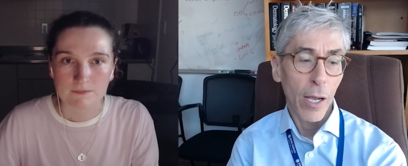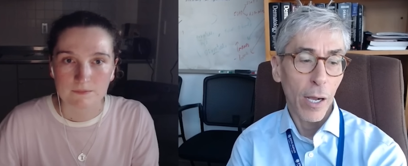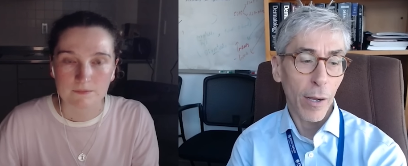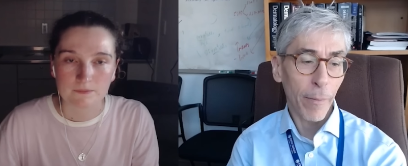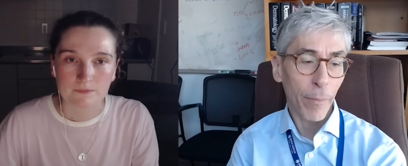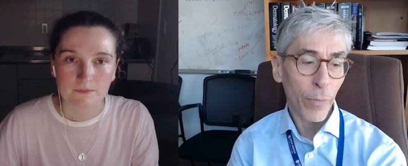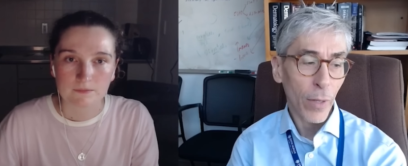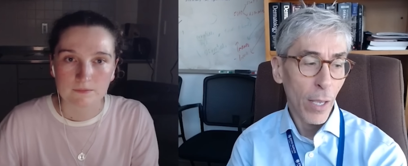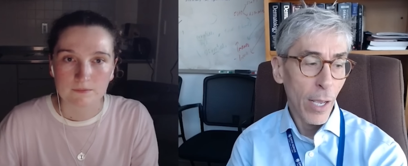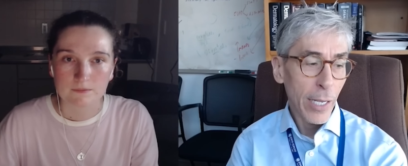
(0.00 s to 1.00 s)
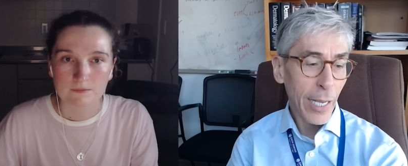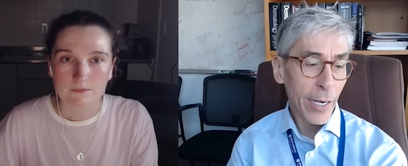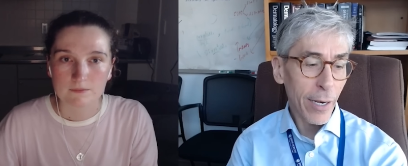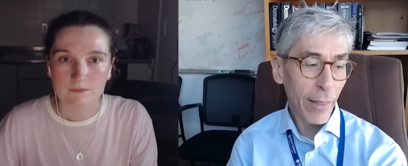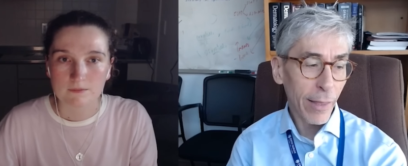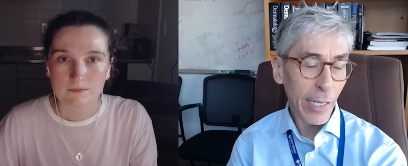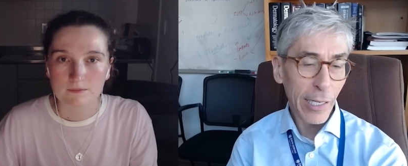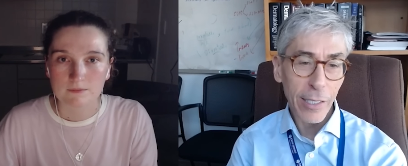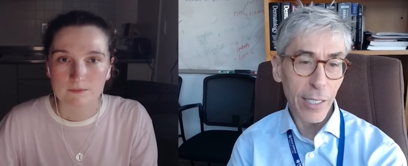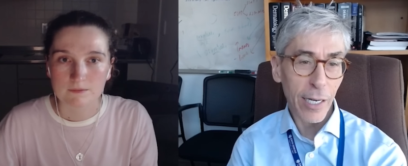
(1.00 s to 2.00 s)
Speaker 1: um, yeah,
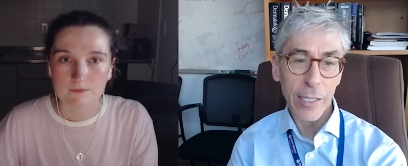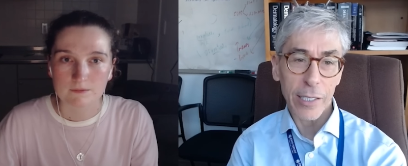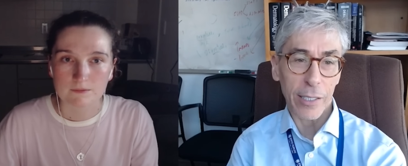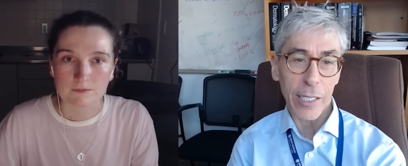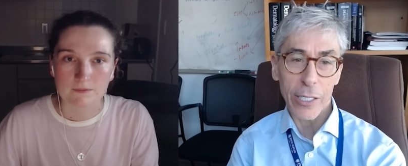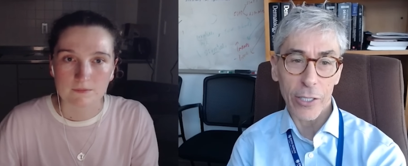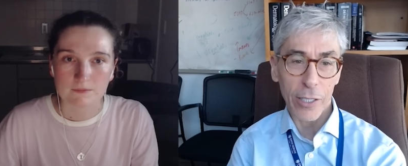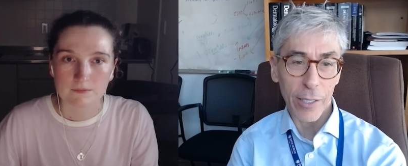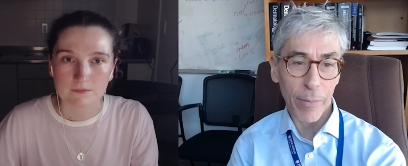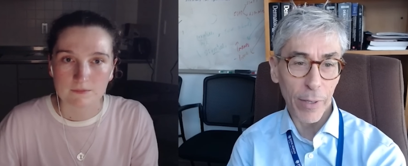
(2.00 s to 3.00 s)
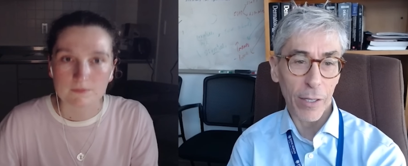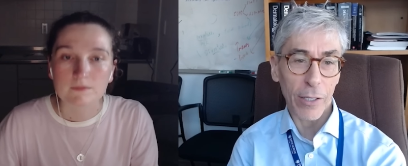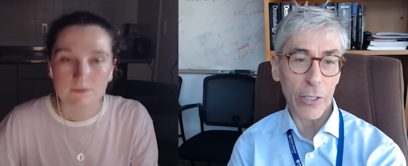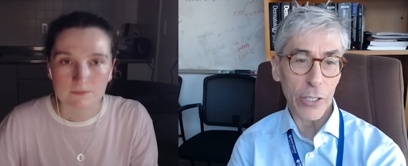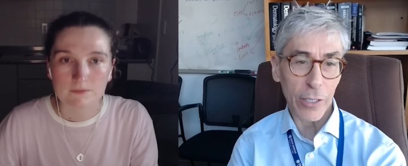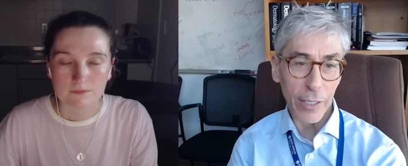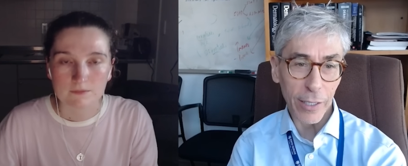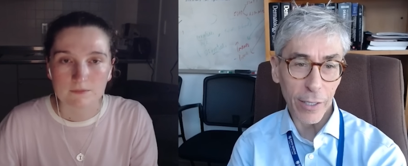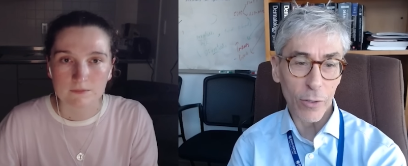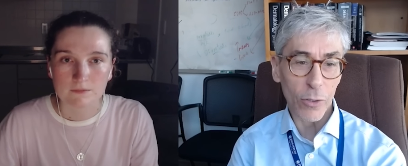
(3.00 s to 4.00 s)
nothing is in isolation in biology. Like
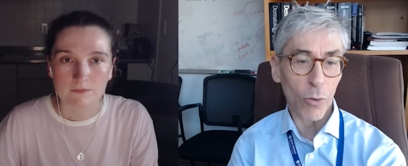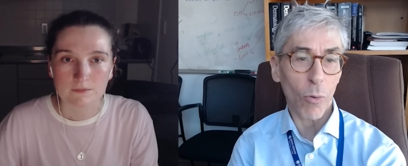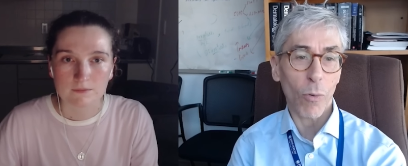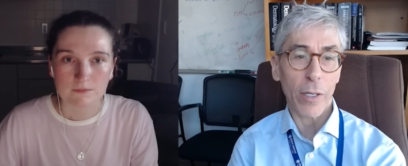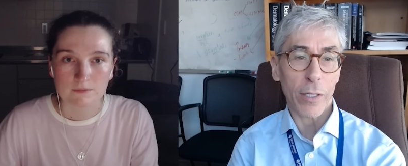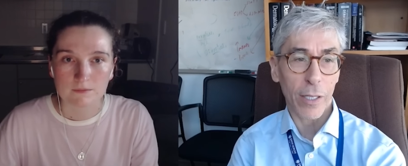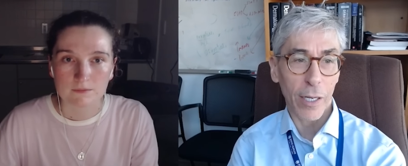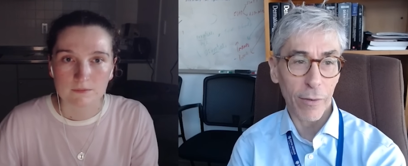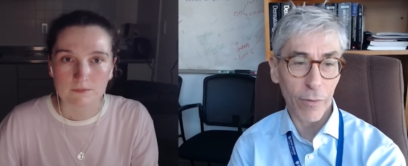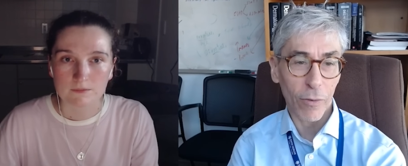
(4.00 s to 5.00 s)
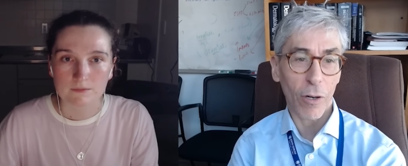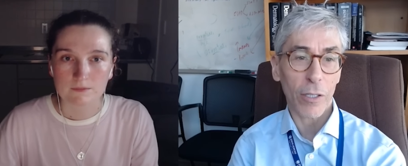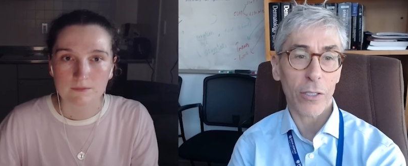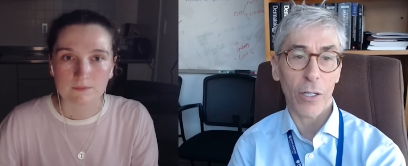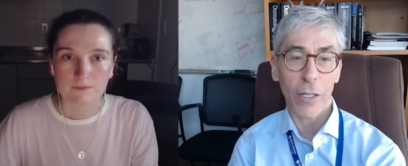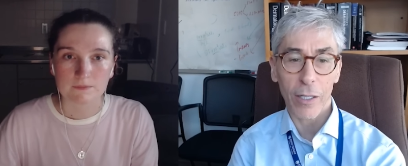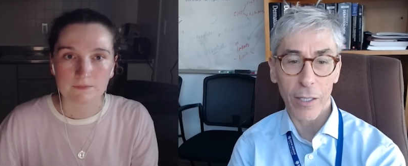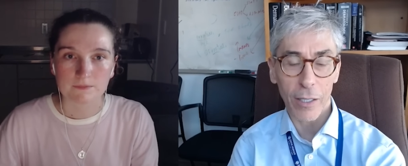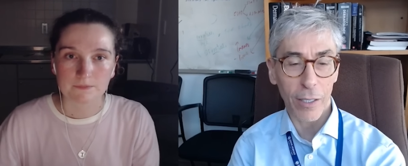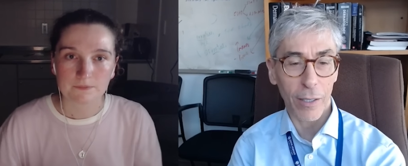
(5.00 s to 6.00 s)
there's always kind of crosstalk
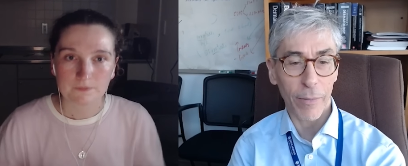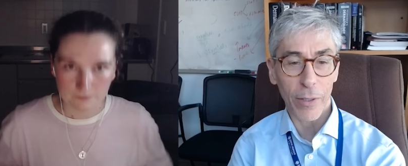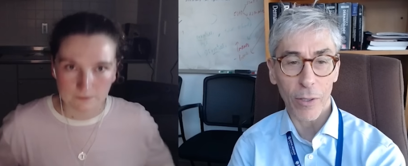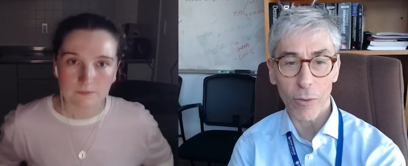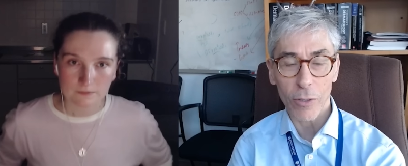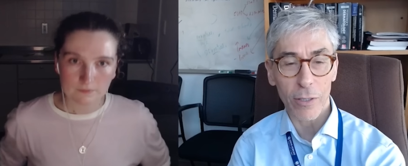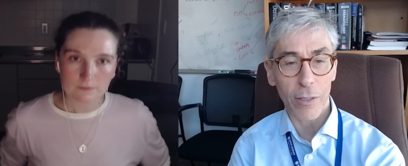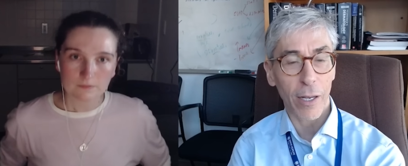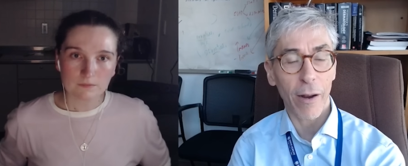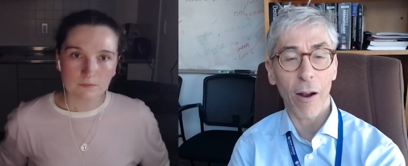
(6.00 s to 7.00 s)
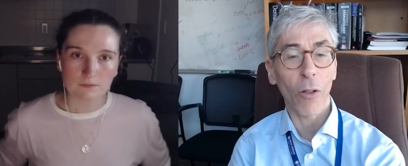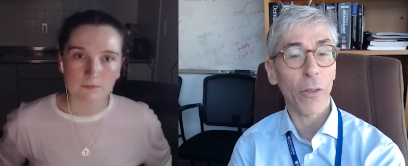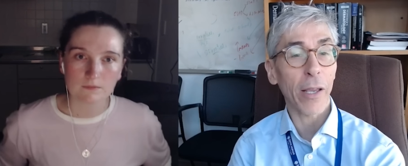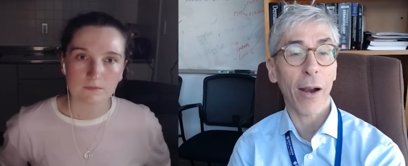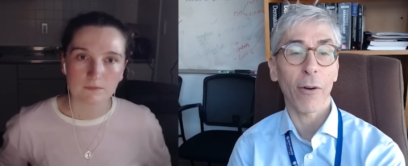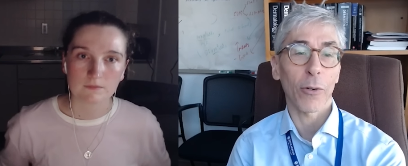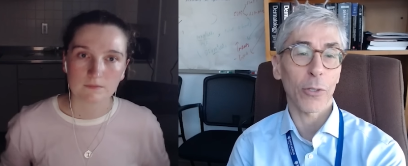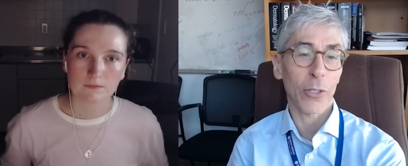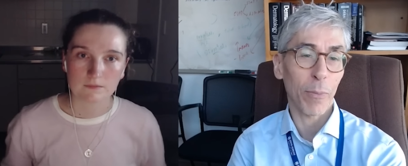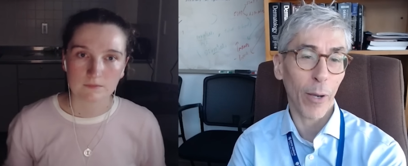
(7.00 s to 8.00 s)
um, that goes. All the
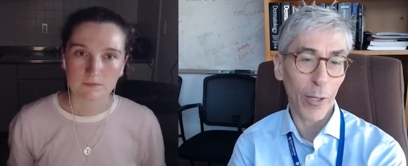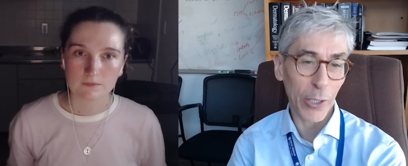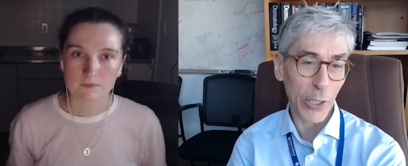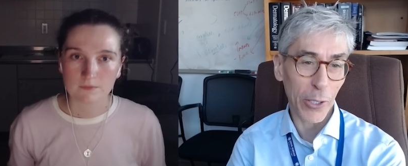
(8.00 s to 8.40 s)
arrows in biology